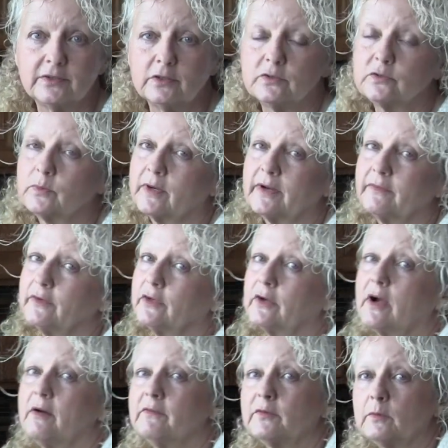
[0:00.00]
Use whatever
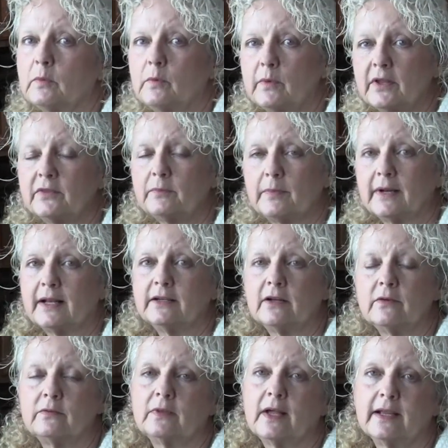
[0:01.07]
you're comfortable with, but I
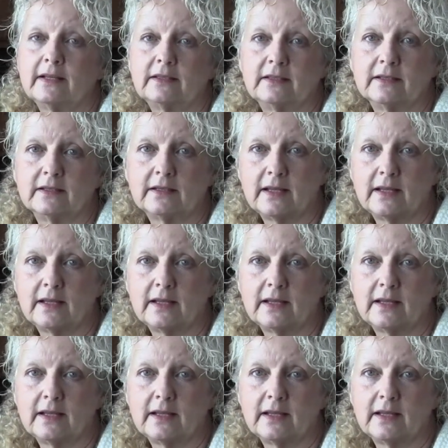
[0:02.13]
don't like the